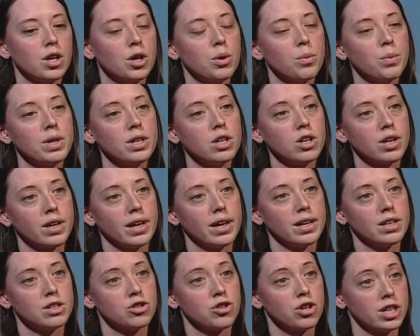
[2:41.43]
We look
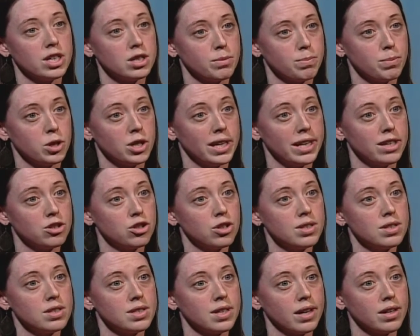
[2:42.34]
at
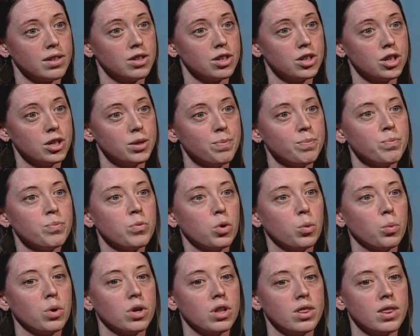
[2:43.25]
transportation sector.
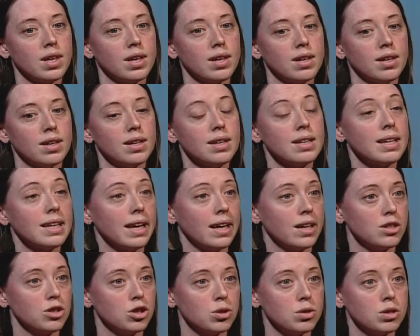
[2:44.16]
What are the
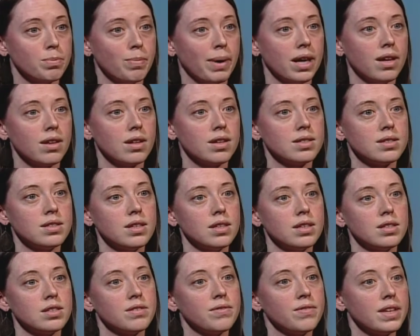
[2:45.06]
land use
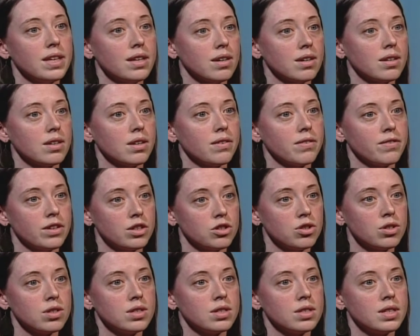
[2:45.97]
policies, vehicle
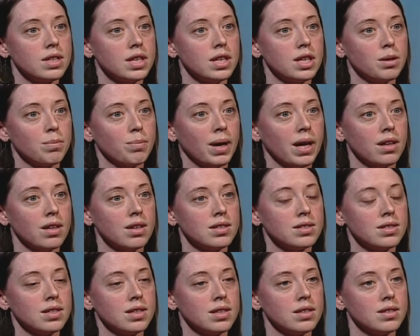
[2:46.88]
efficiency
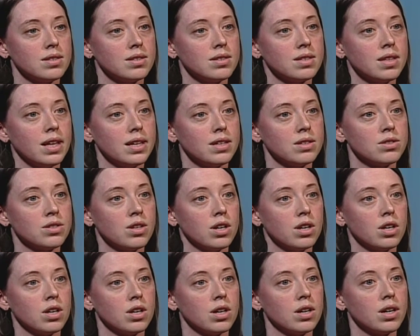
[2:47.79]
policies states
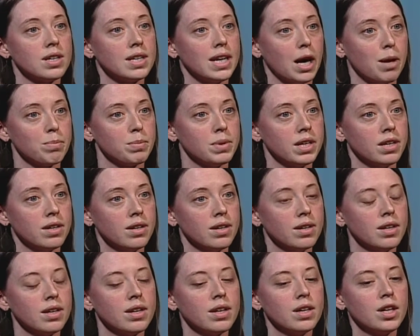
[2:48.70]
are adopting?
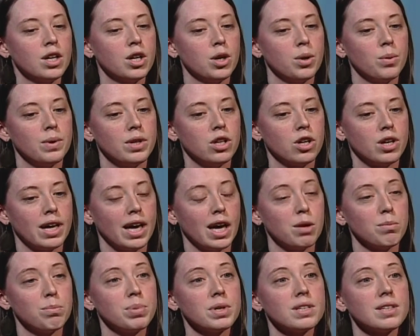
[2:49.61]
We look
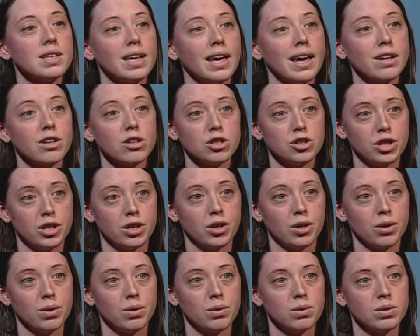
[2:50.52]
at building energy
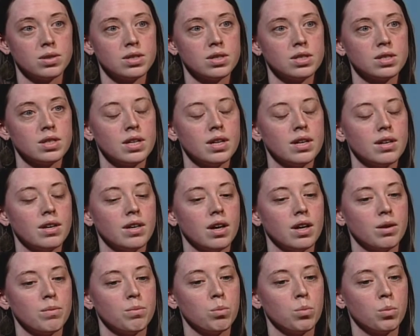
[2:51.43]
codes.
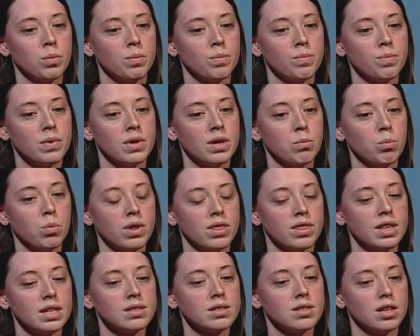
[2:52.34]
And
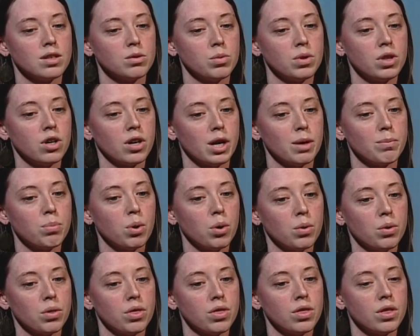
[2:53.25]
what this does, we look at
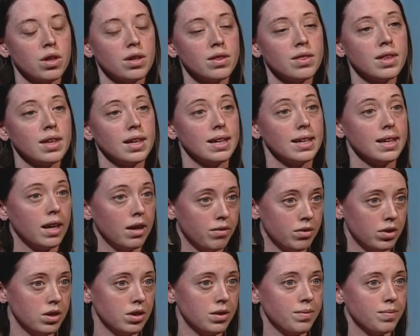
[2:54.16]
both the
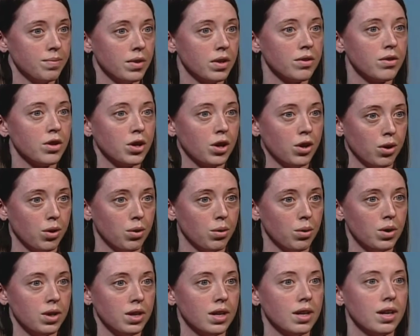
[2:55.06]
level of the
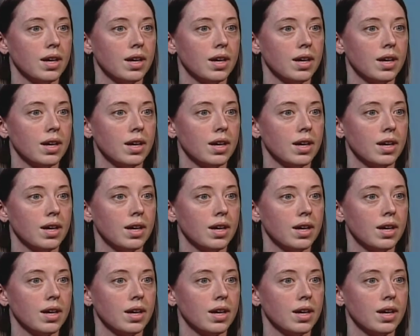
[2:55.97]
code,